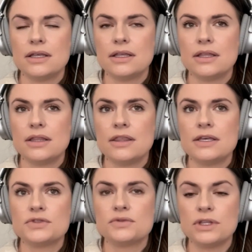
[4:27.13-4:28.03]

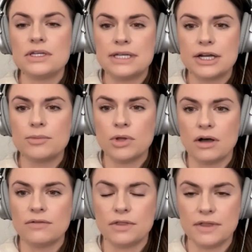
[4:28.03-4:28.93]
this really terrible,
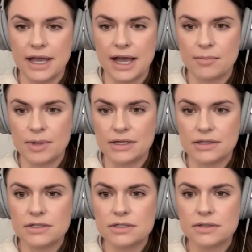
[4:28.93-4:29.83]
awful thing
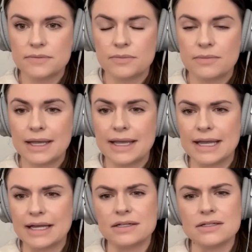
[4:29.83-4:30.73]
happened.
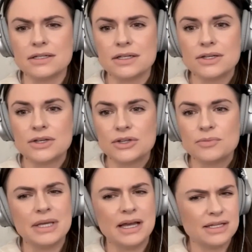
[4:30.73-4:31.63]
And
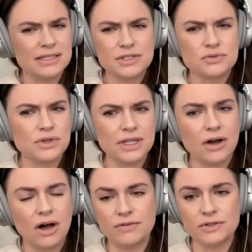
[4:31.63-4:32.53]
because this really
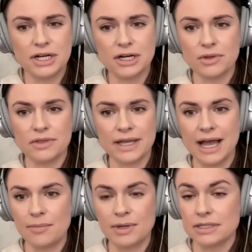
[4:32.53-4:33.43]
awful, terrible thing
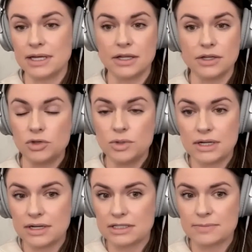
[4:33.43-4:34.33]
happened that you didn't
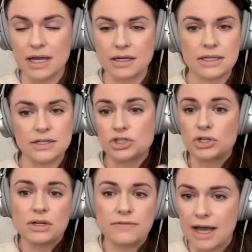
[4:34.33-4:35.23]
expect, that
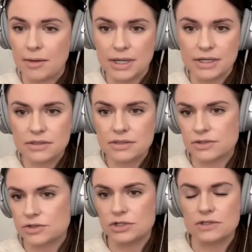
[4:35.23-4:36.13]
shouldn't have happened,
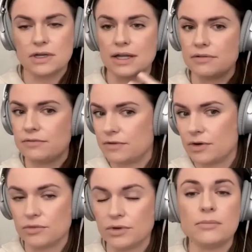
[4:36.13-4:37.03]
it's just kind of a
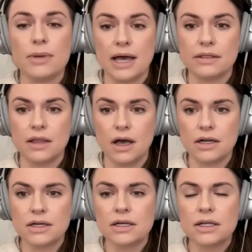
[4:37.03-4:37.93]
really bad
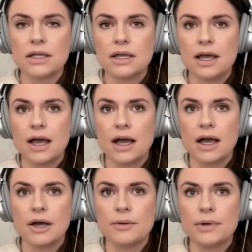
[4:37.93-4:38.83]
luck,
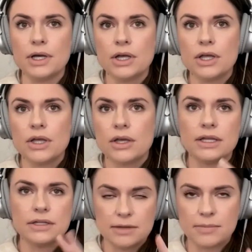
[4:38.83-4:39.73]
um,
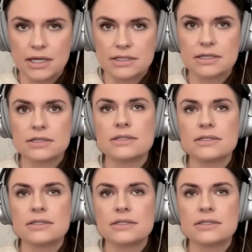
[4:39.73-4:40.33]
in some cases,